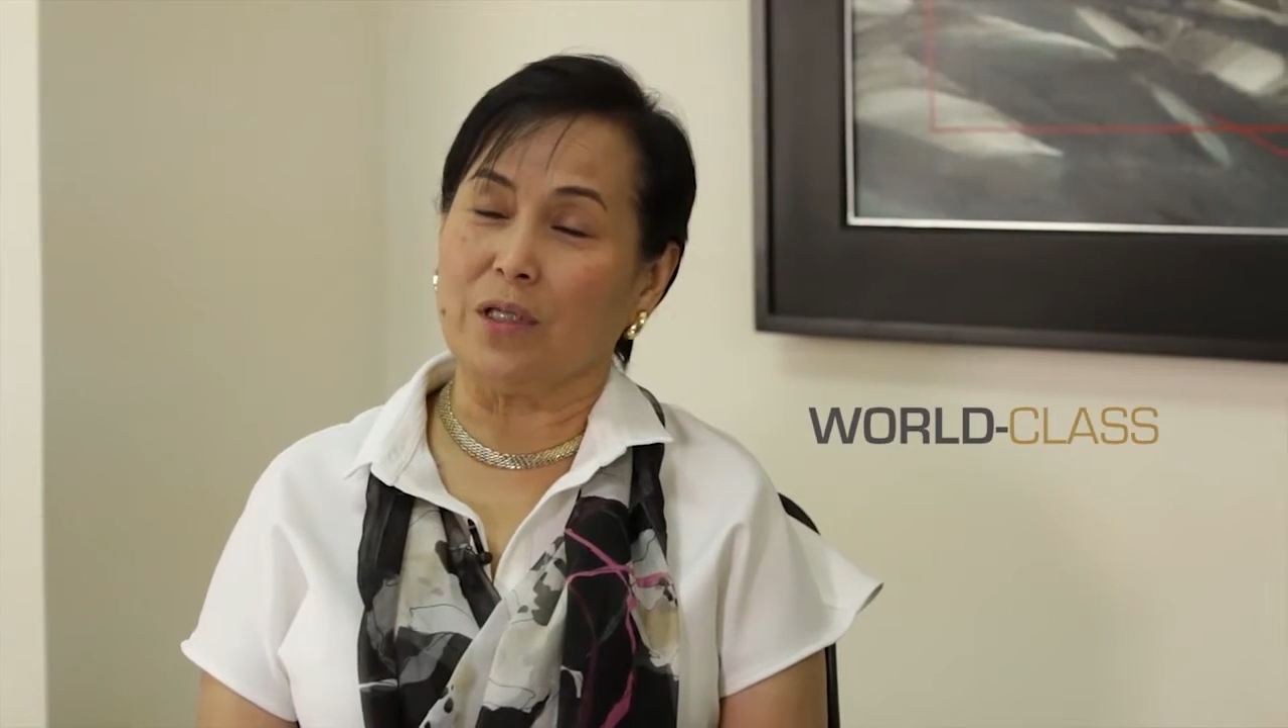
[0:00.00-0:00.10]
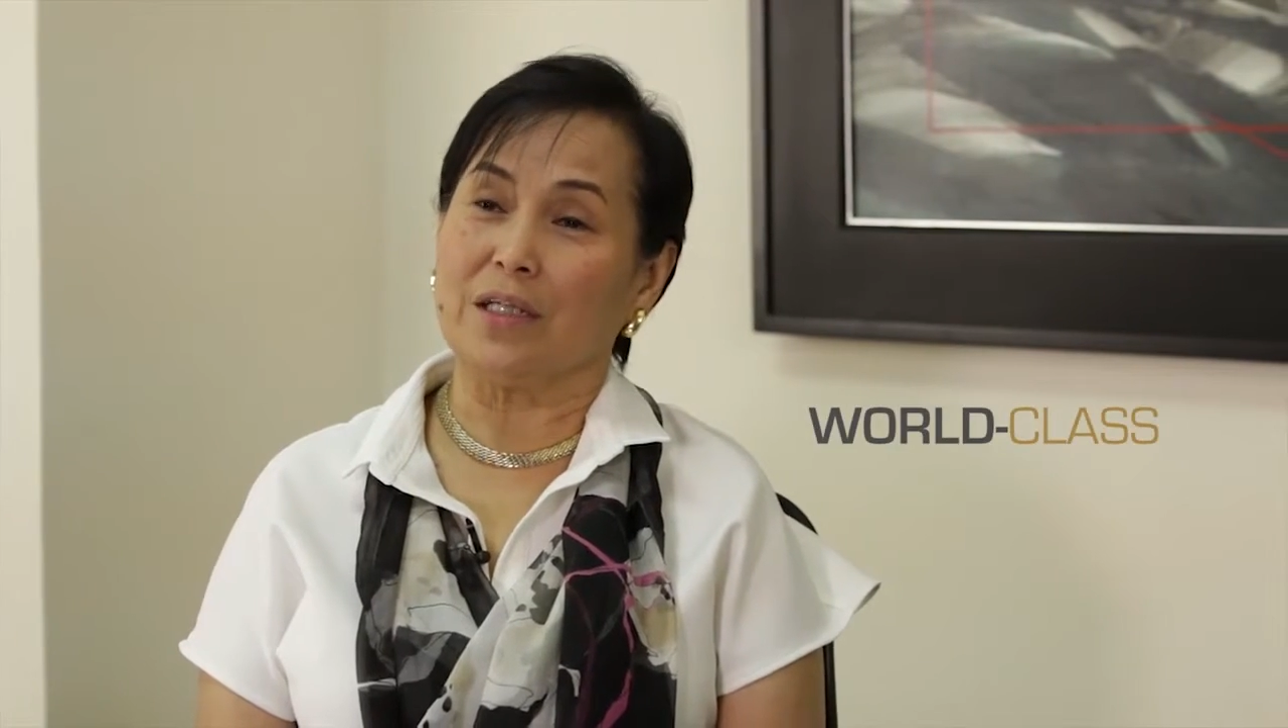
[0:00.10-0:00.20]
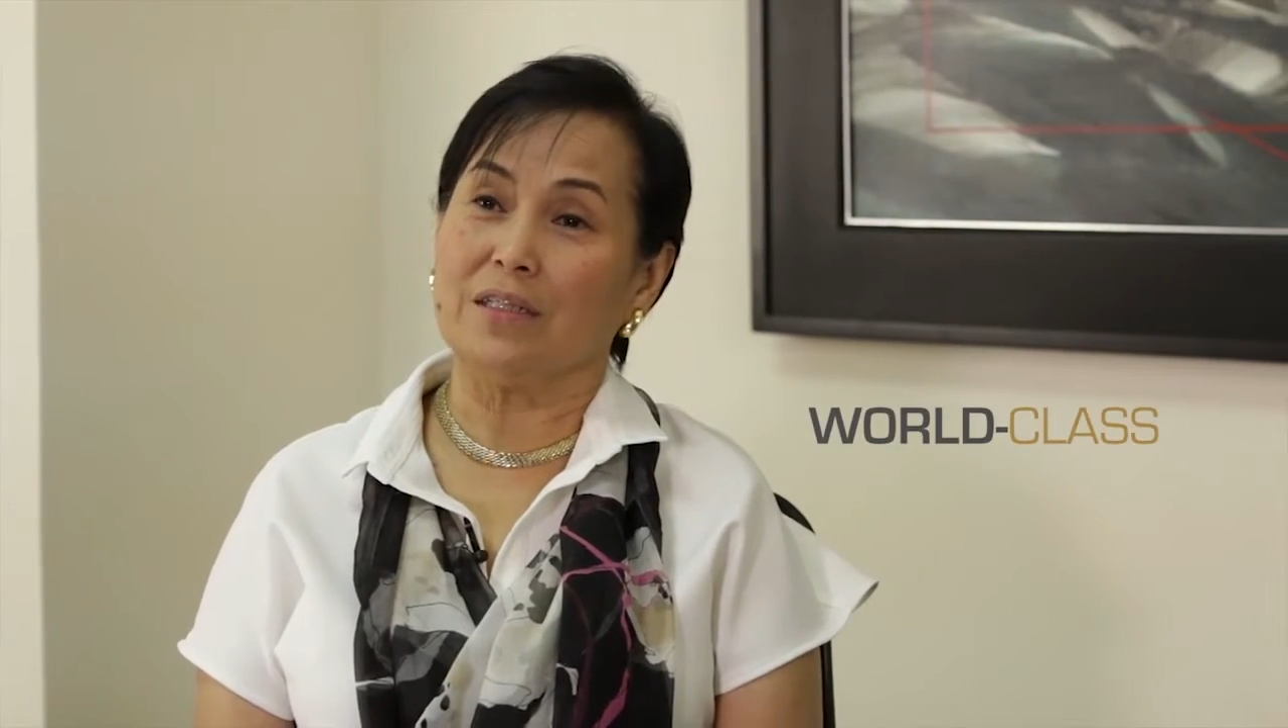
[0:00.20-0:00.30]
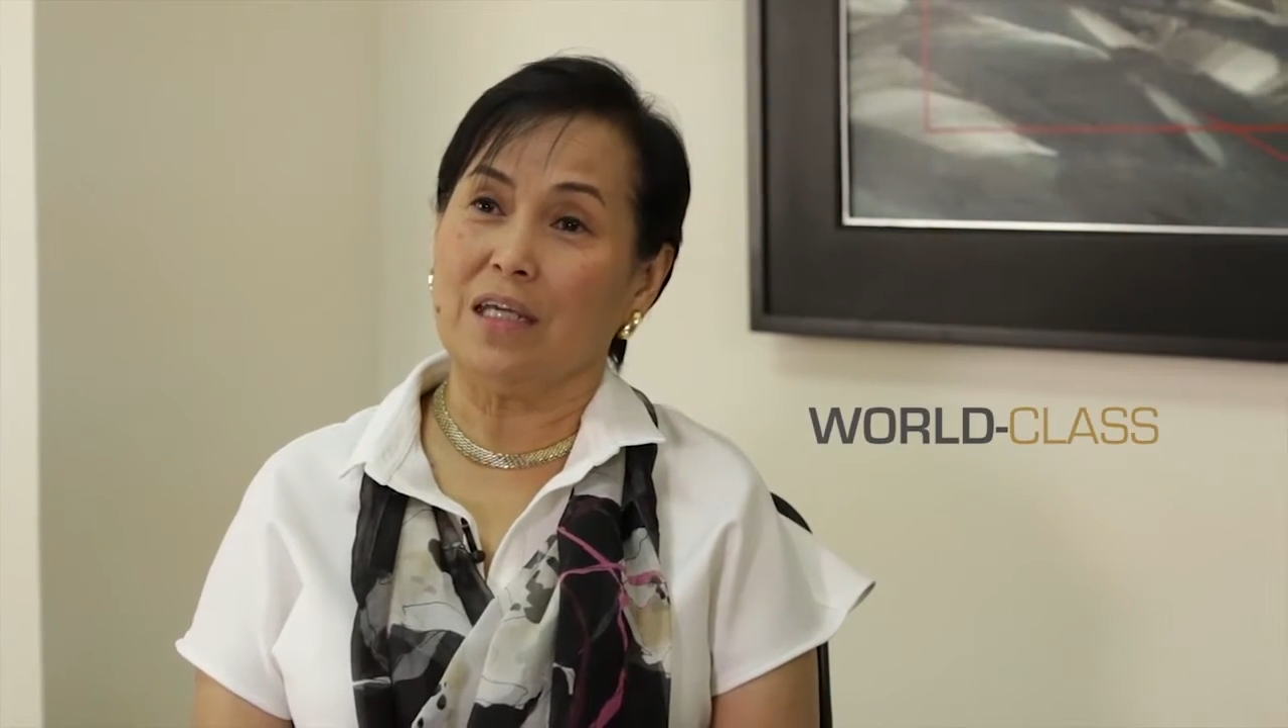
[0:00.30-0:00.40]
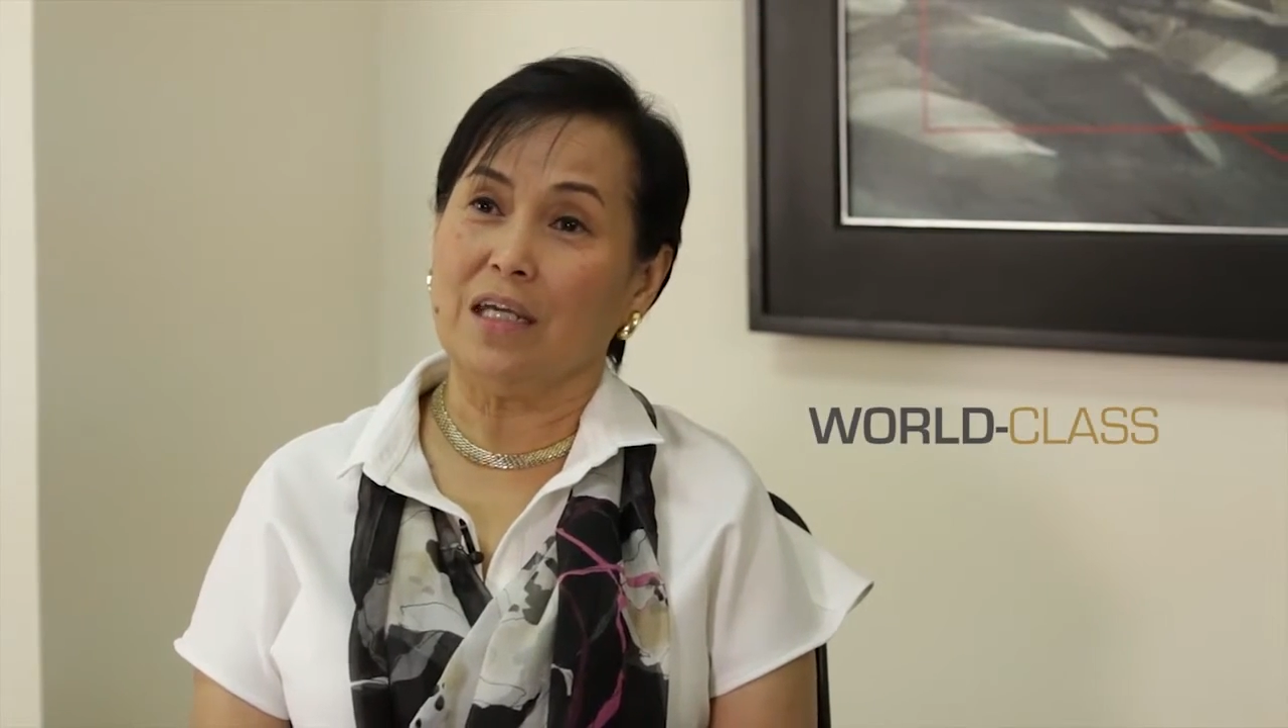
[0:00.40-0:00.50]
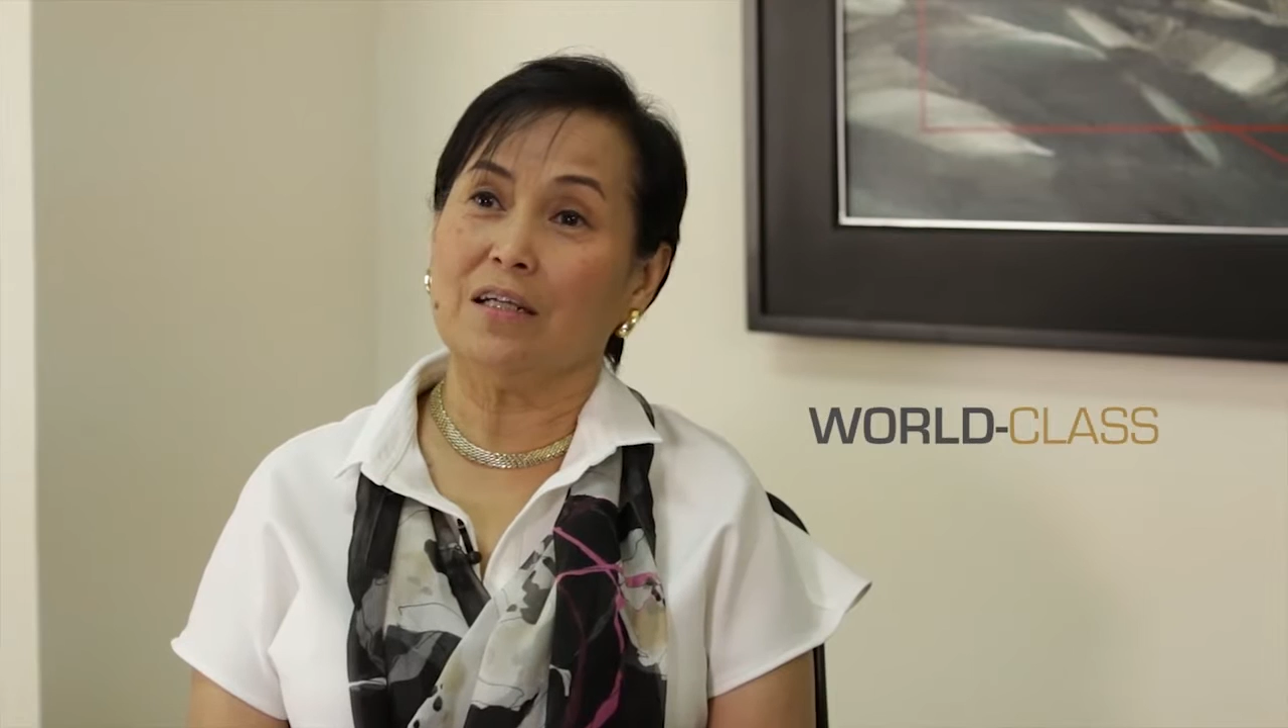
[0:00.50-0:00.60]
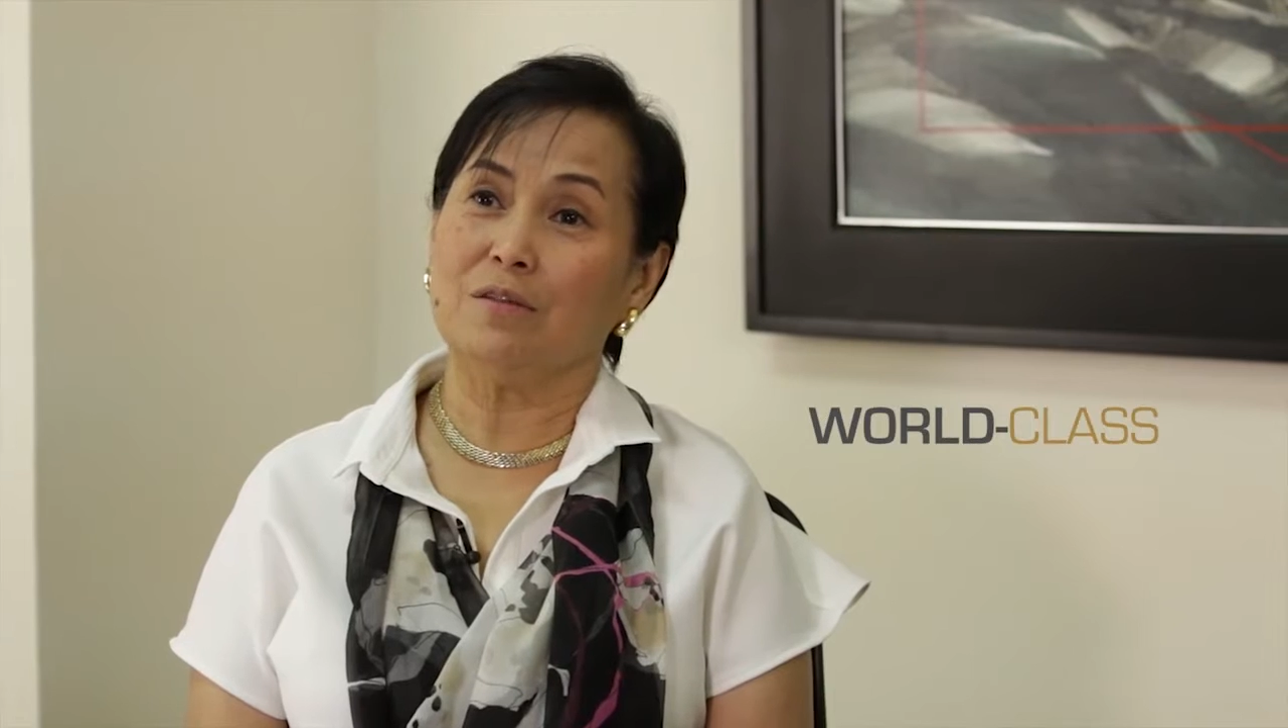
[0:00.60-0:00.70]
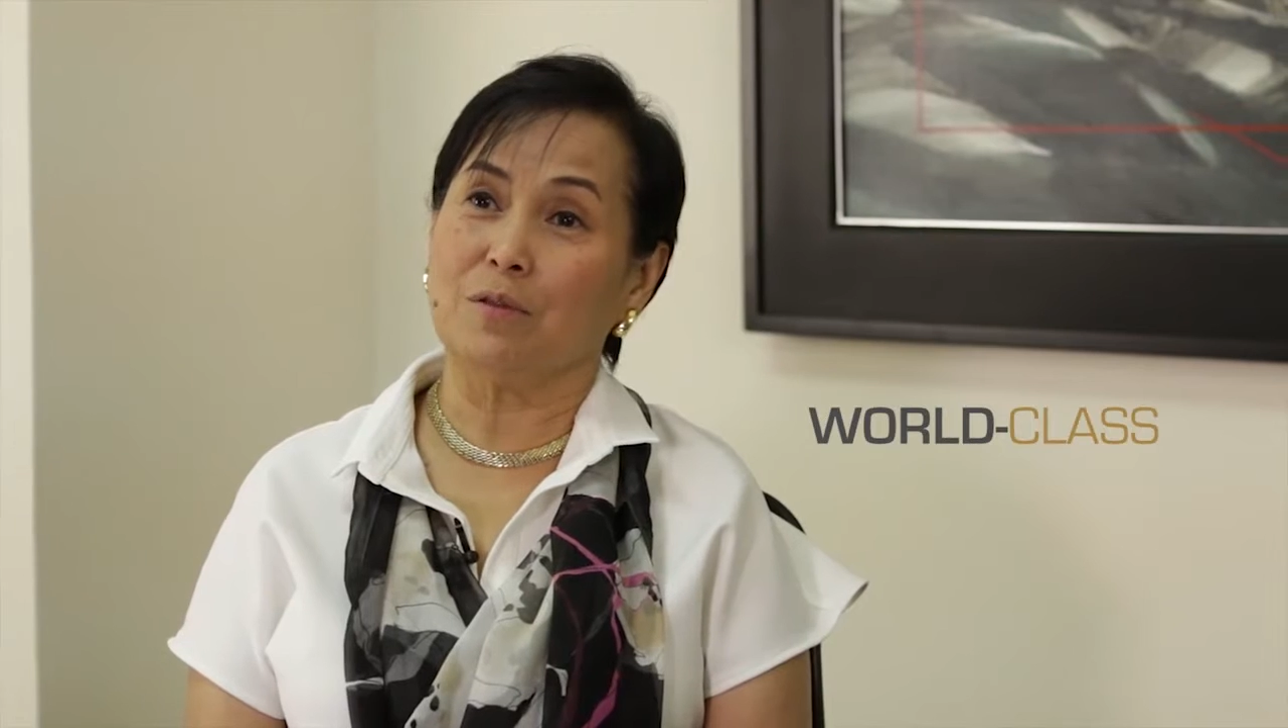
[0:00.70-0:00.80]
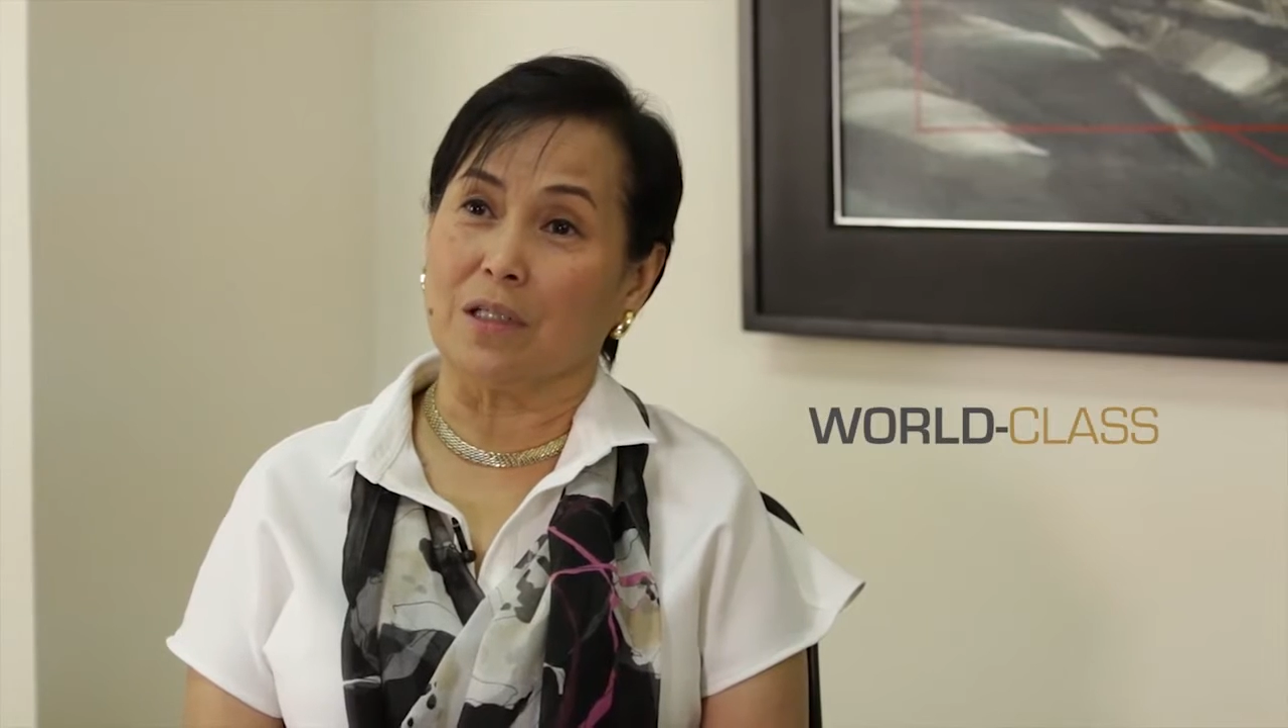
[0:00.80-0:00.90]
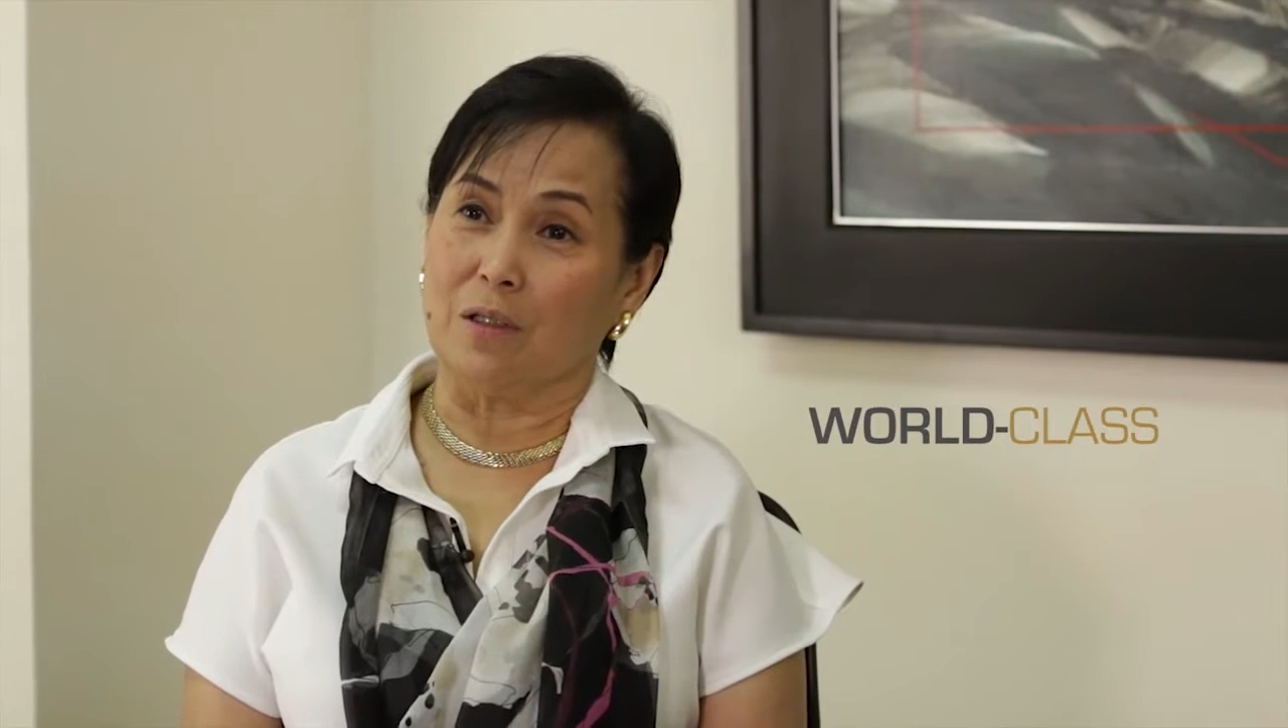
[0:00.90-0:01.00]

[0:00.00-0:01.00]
We adhere to the